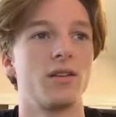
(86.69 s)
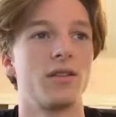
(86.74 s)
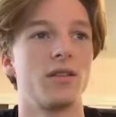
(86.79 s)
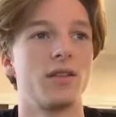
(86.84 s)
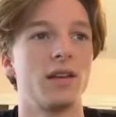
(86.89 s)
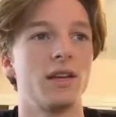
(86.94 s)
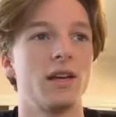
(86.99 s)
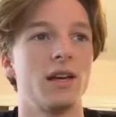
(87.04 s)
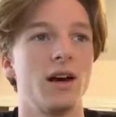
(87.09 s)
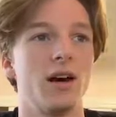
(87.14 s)

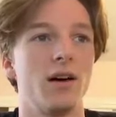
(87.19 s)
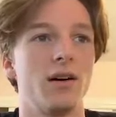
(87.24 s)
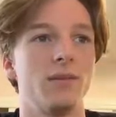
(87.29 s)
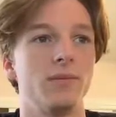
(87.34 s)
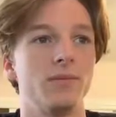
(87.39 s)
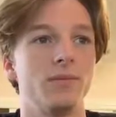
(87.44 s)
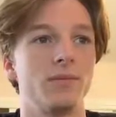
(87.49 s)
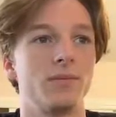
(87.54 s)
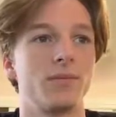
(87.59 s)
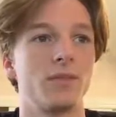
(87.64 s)

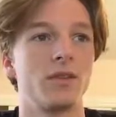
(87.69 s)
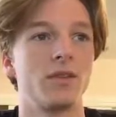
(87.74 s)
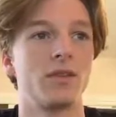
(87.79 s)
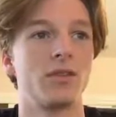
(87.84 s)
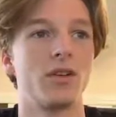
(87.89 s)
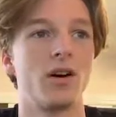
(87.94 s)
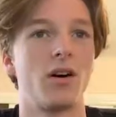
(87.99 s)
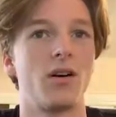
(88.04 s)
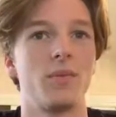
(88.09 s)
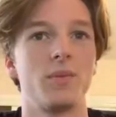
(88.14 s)
the
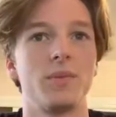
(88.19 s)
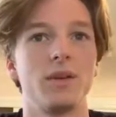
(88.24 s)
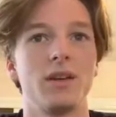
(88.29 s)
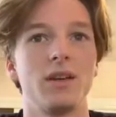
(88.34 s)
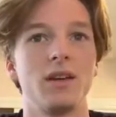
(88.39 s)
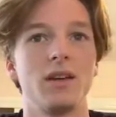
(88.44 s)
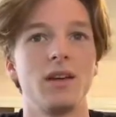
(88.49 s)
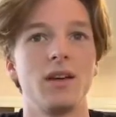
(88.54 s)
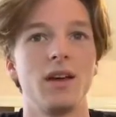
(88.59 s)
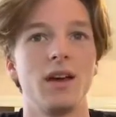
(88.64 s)

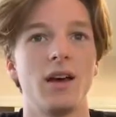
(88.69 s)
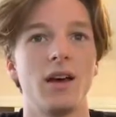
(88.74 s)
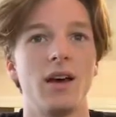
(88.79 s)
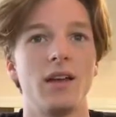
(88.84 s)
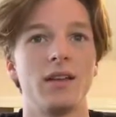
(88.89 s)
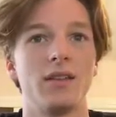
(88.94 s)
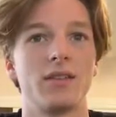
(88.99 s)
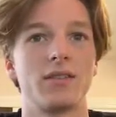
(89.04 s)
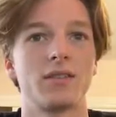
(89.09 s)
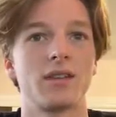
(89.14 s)
zombie
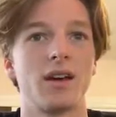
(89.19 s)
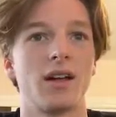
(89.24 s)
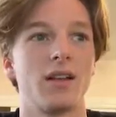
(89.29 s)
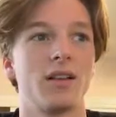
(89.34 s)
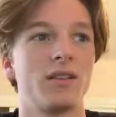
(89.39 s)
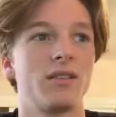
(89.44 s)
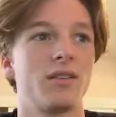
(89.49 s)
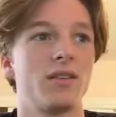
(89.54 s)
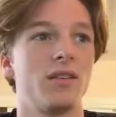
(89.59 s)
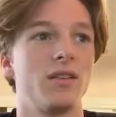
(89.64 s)
and a
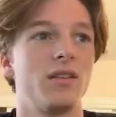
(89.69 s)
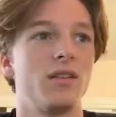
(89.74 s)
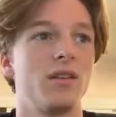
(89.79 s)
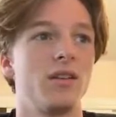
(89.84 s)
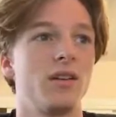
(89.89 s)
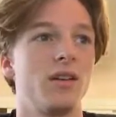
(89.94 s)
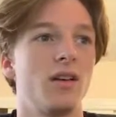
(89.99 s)
skeleton